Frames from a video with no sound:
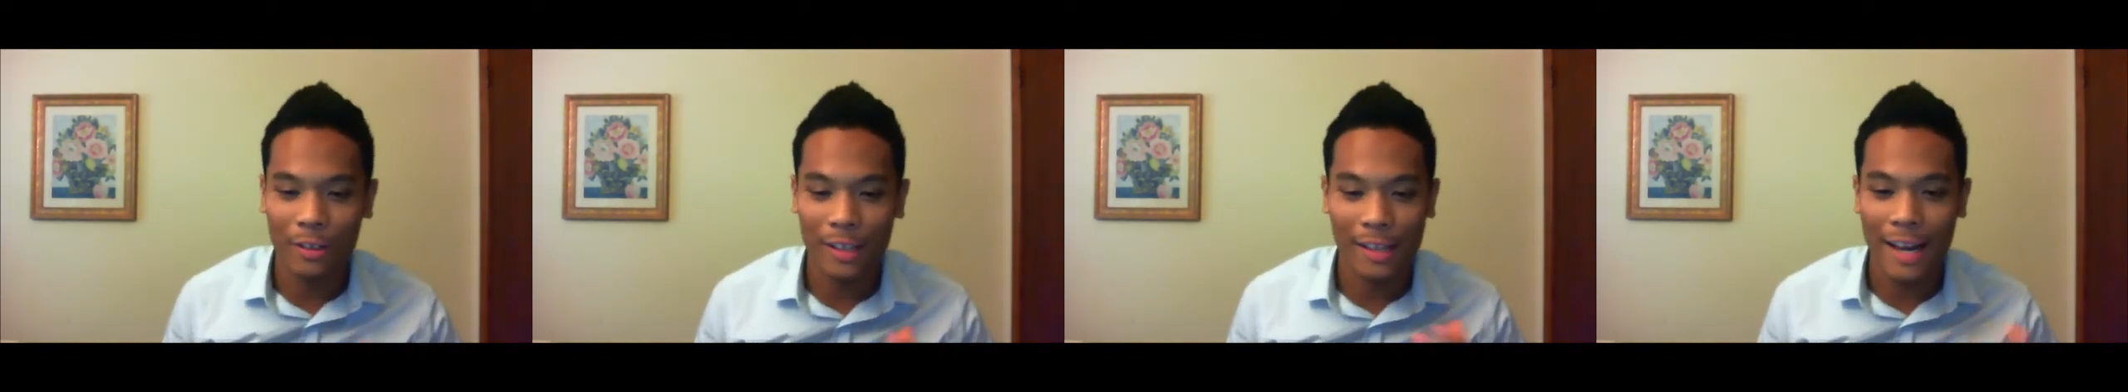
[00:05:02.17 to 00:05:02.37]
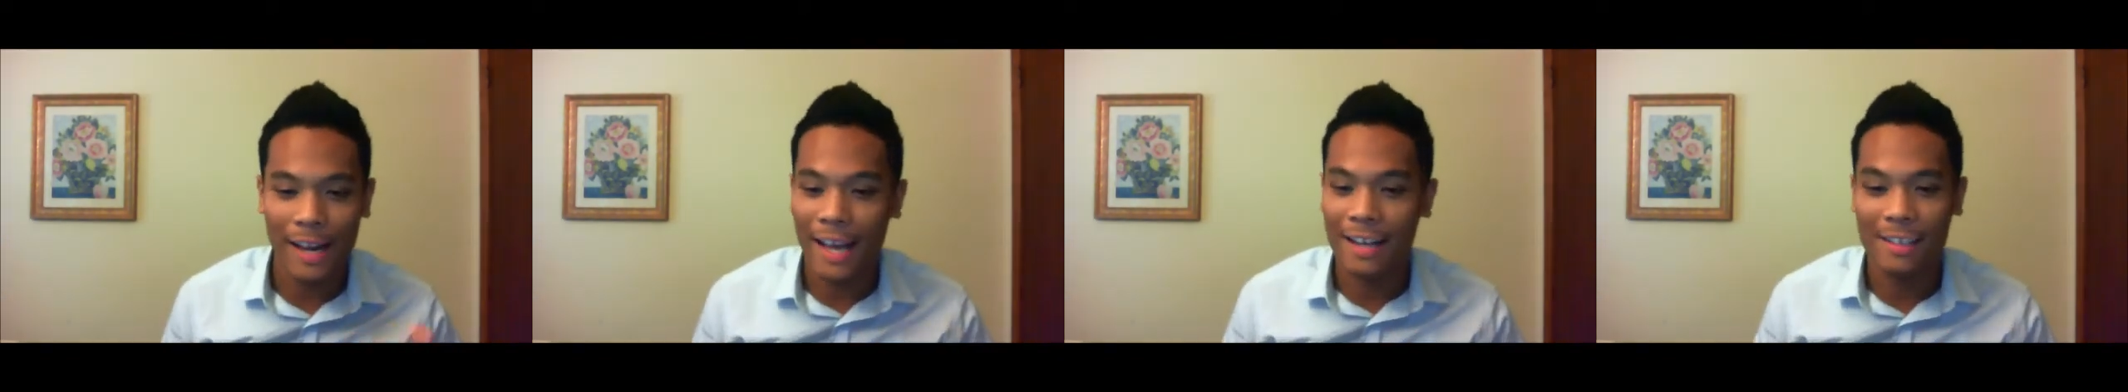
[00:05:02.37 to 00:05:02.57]

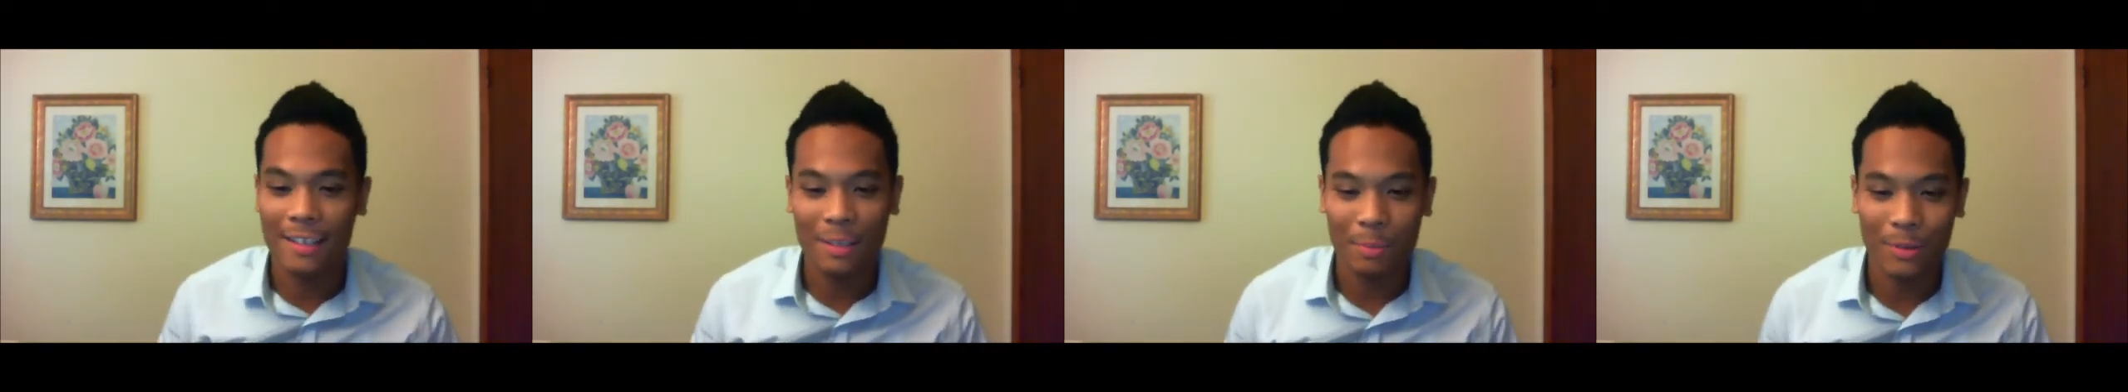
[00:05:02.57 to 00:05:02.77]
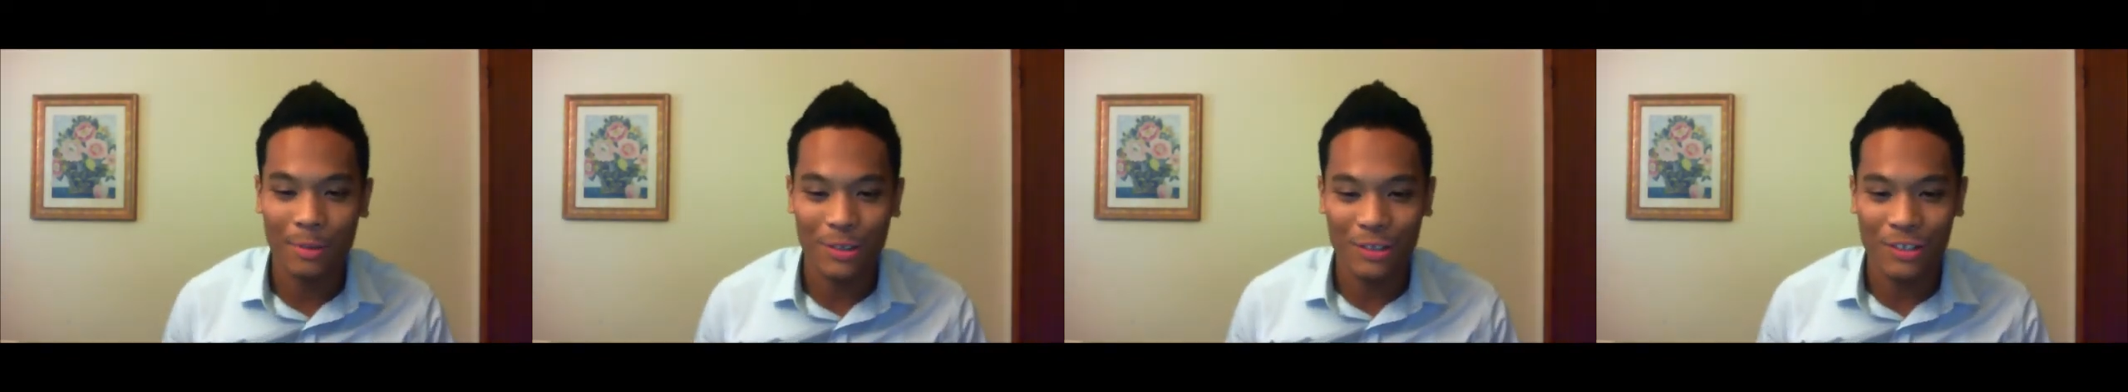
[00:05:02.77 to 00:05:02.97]
and add us
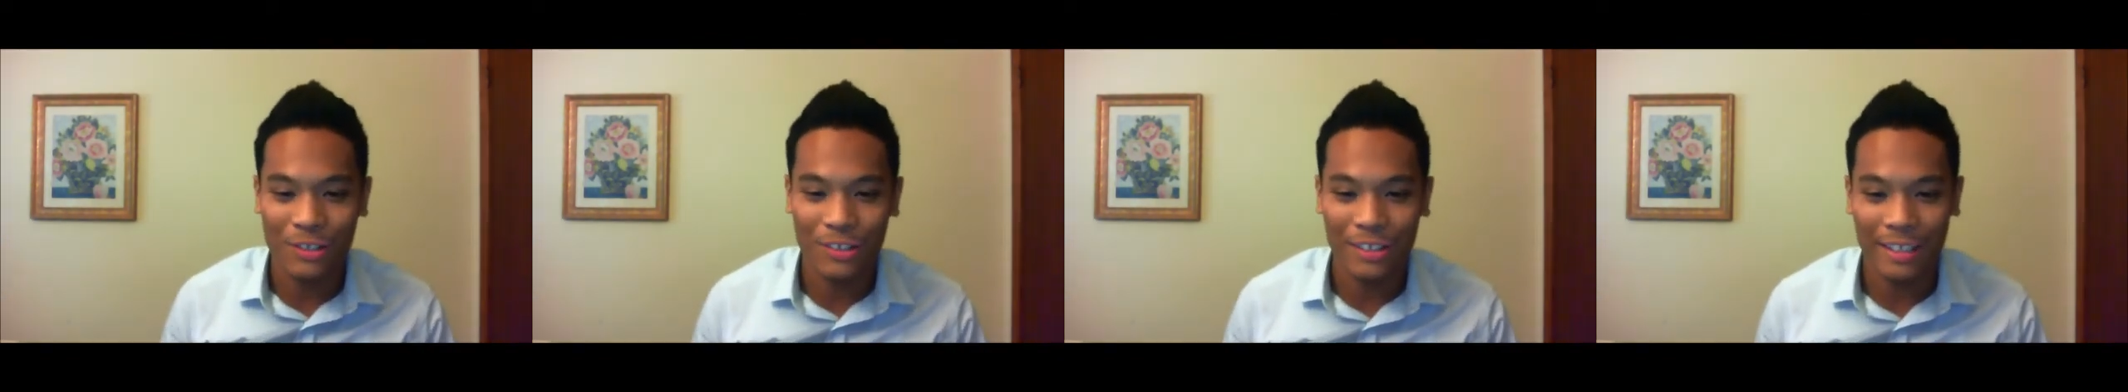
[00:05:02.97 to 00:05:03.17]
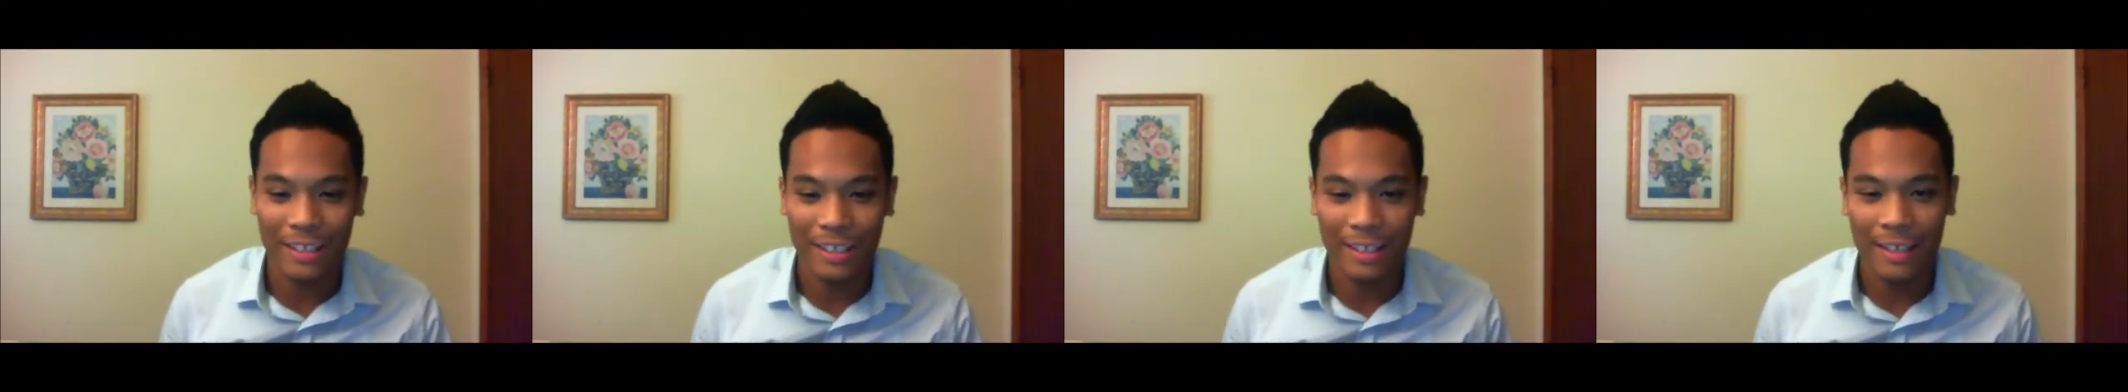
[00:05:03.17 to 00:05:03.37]

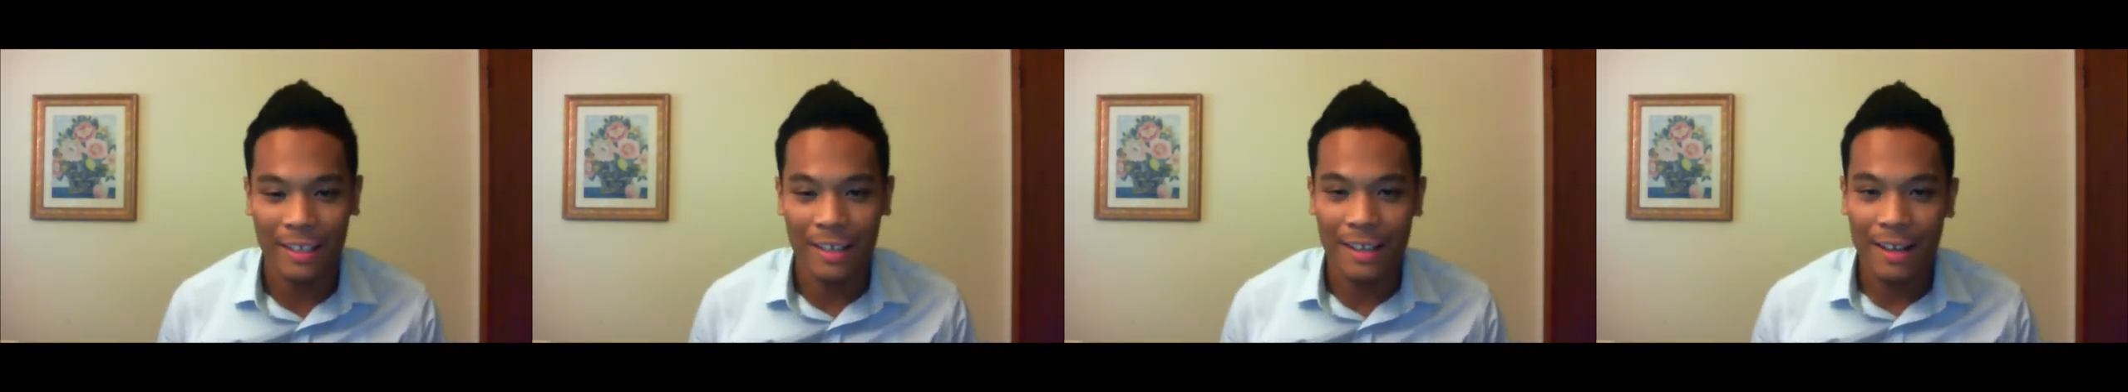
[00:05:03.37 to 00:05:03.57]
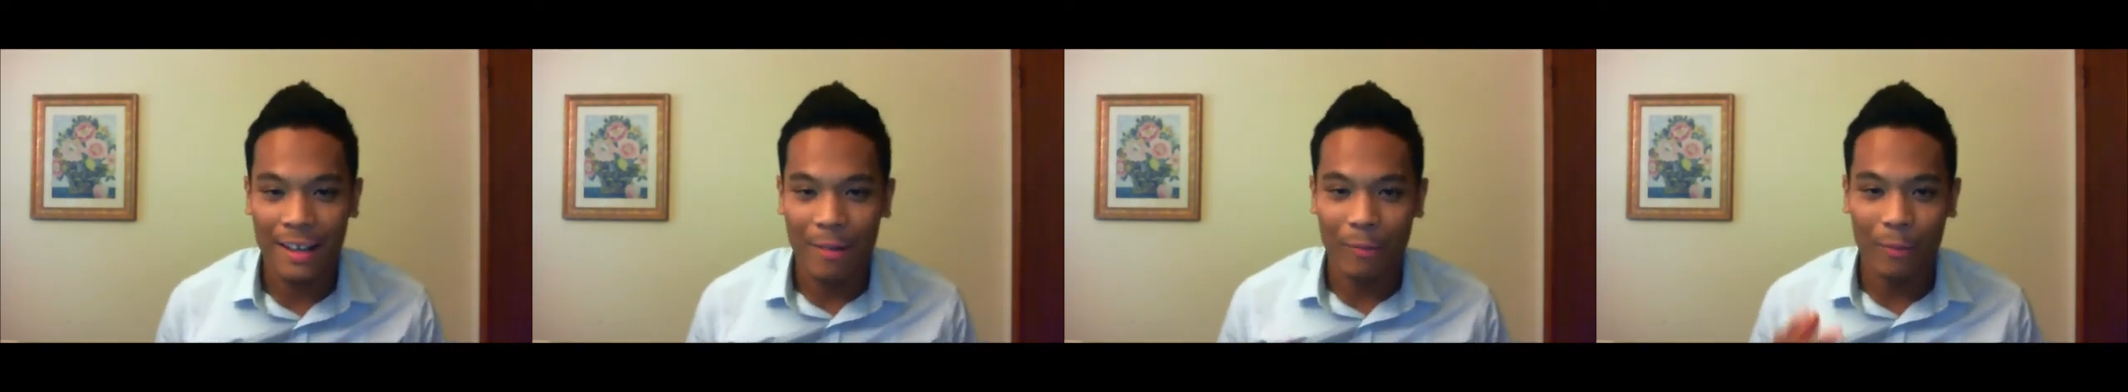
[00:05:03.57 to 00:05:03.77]
personally.
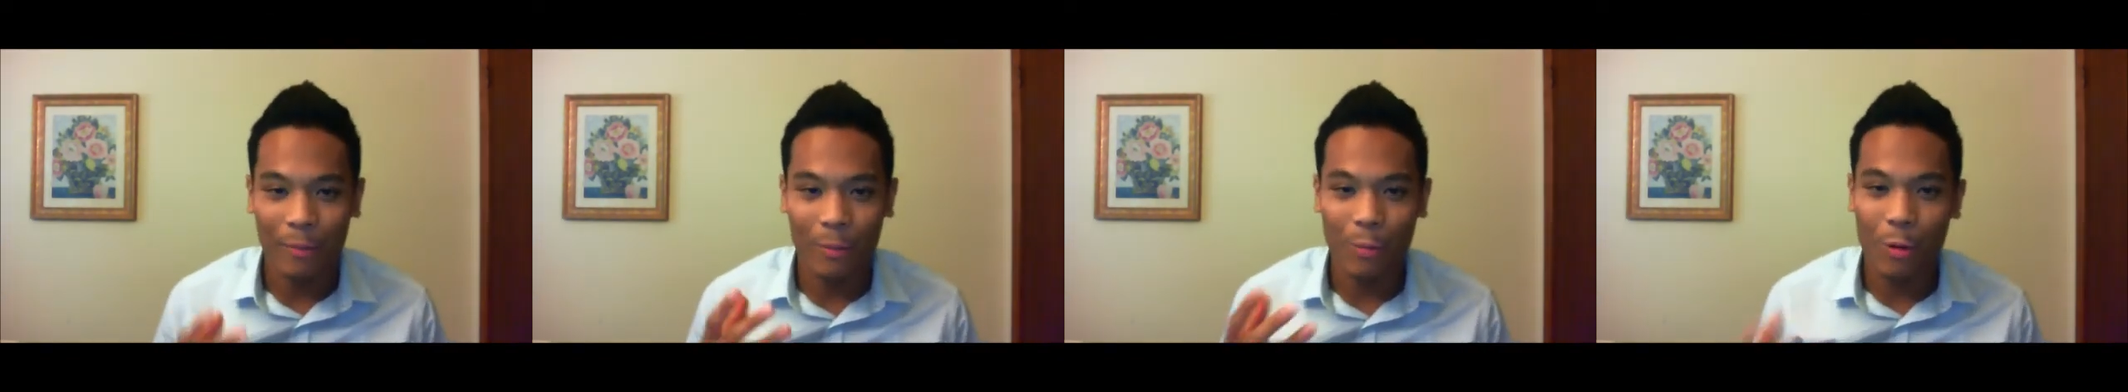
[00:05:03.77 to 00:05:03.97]
We